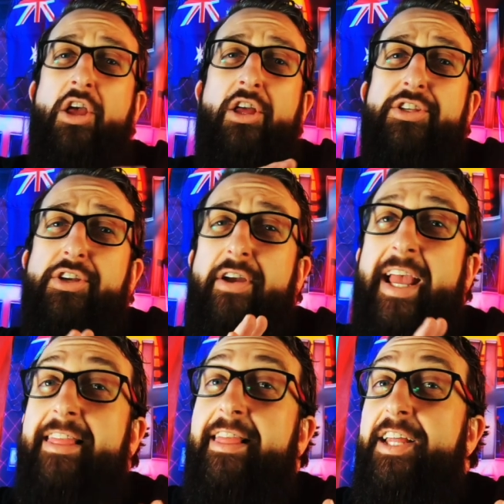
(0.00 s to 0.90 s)
So
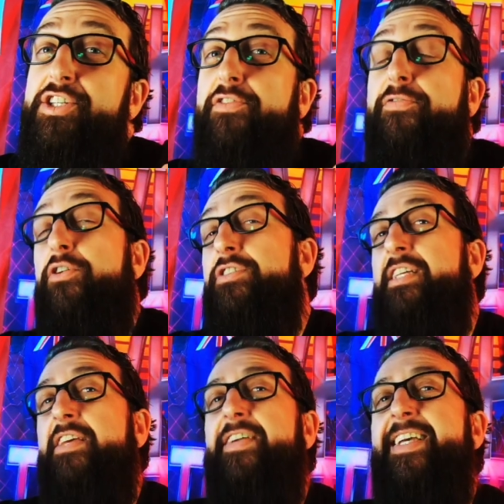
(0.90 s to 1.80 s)
Heath Ledger's first
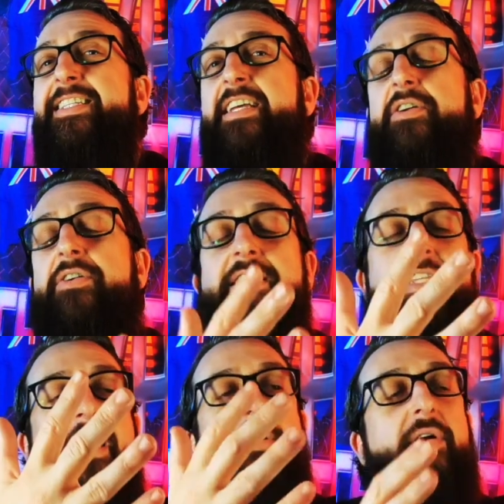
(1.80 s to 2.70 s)
TV series
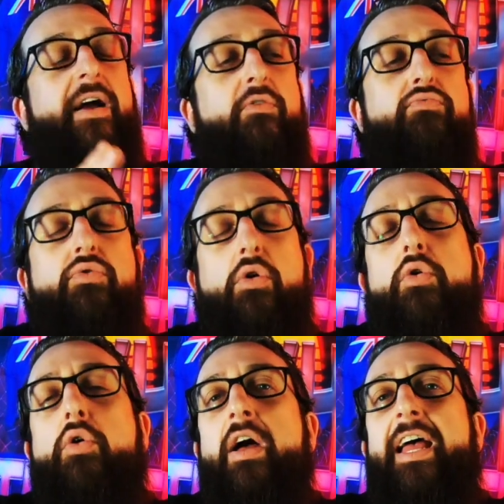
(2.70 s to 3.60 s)
there, uh,
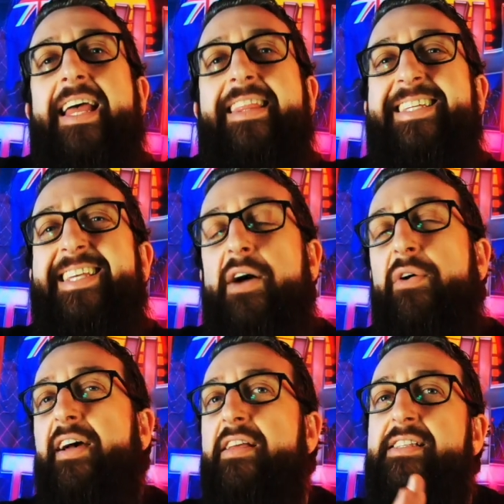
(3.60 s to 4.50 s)
Roar. This is how
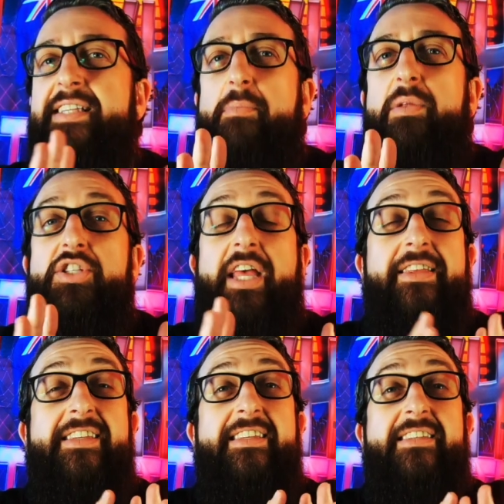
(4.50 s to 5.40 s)
I established that.
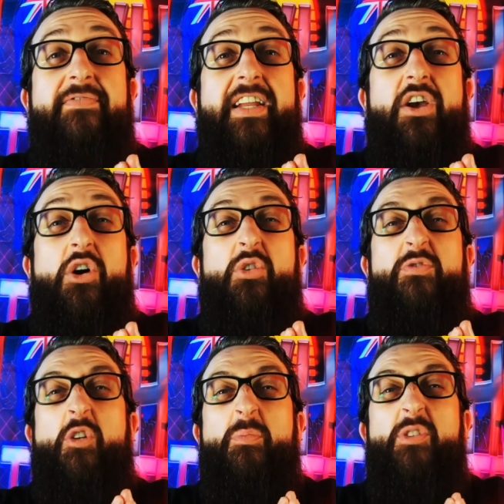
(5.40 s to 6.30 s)
This is video
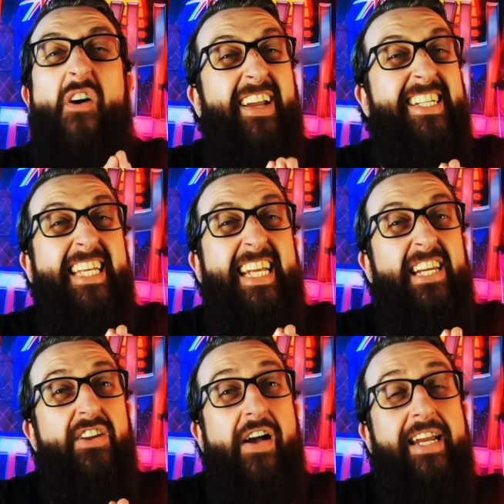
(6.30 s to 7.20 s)
from
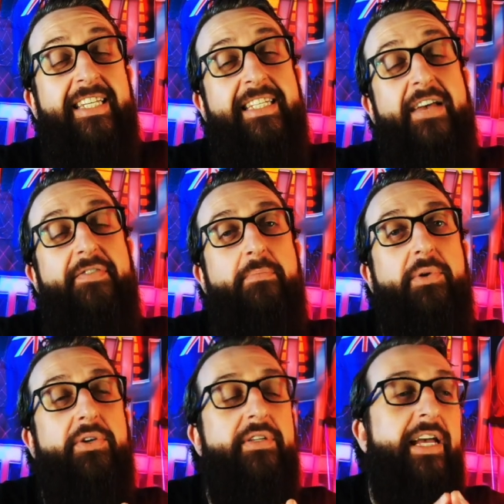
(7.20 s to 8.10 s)
1997
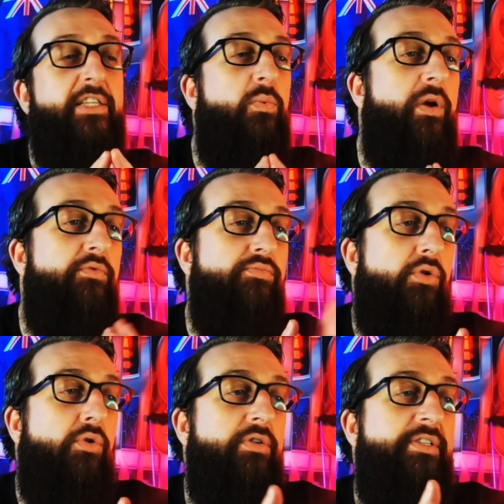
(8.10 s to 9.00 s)
because that's when
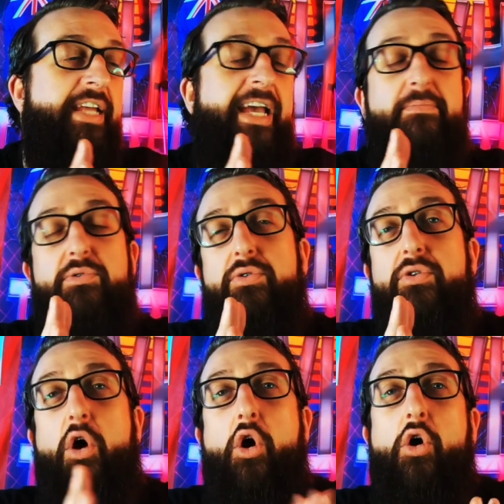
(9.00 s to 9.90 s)
Roar
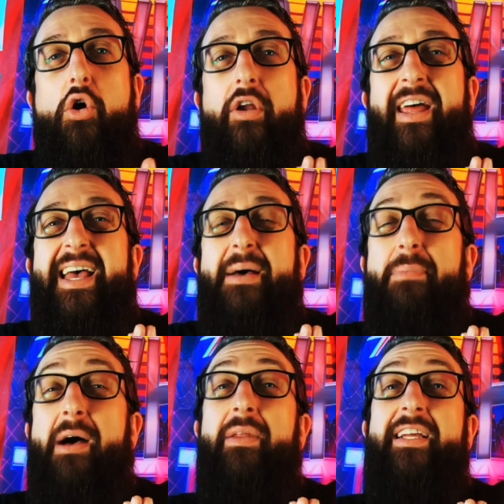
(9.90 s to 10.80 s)
debuted on
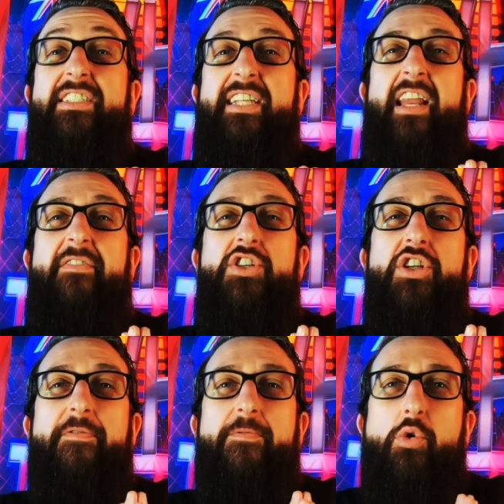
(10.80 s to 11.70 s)
public
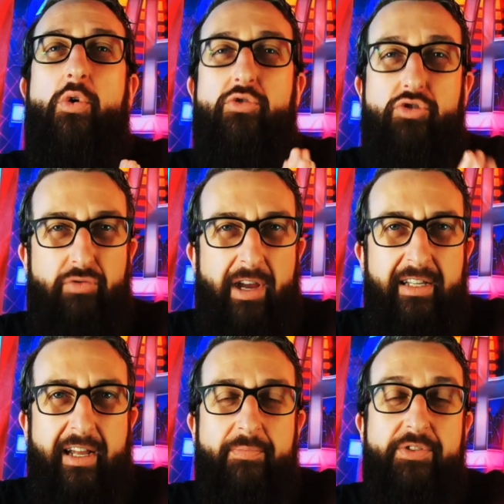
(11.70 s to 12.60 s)
television for
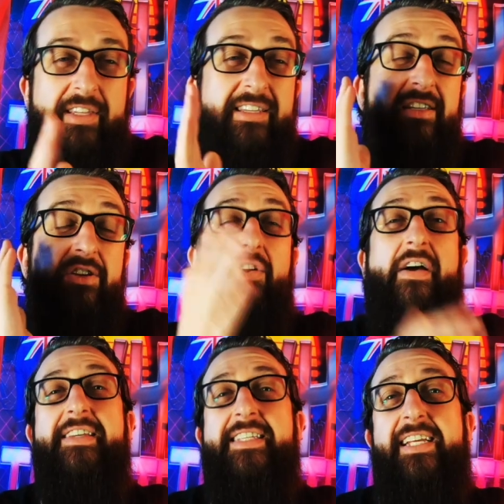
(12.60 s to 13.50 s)
Australia. So this is a
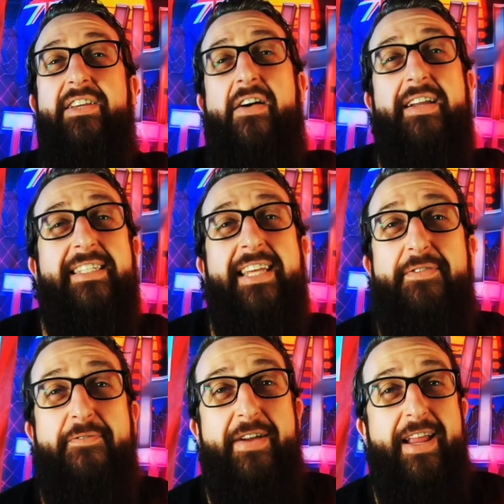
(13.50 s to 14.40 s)

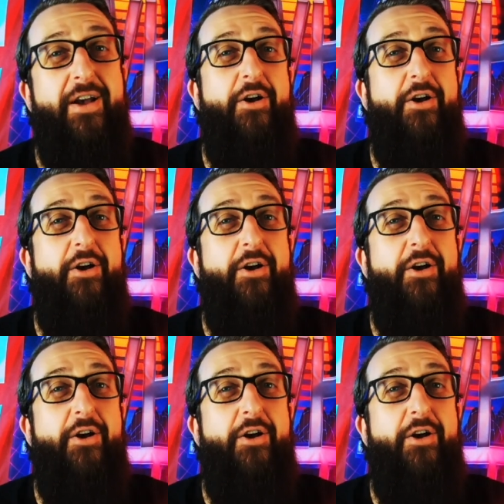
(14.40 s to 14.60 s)
1997 video.